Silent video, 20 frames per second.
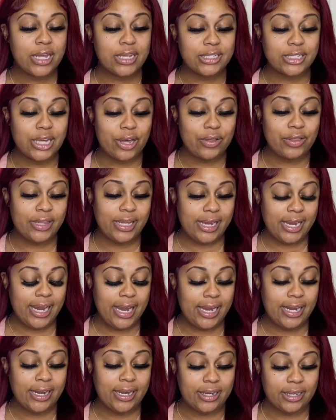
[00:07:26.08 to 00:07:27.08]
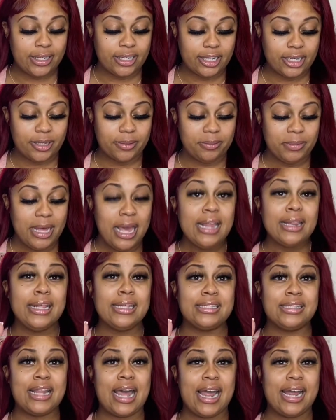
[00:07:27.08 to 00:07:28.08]
So then,
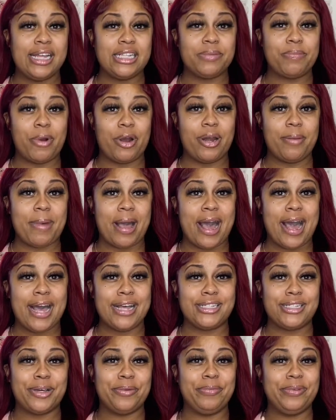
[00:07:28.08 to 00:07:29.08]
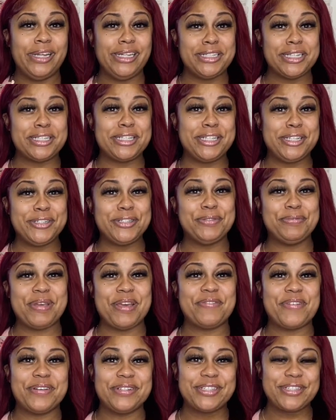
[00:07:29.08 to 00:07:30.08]
this light is burning my eyes, so please excuse me
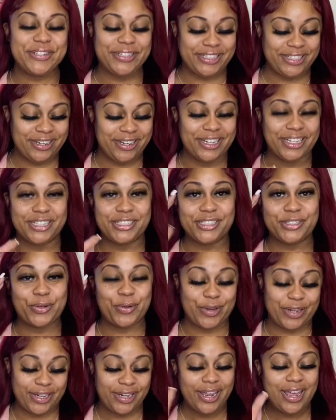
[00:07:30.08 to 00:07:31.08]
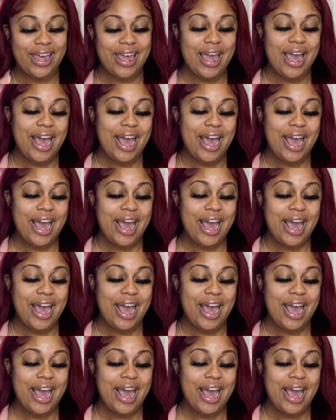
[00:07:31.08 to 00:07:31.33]
if I'm squinting.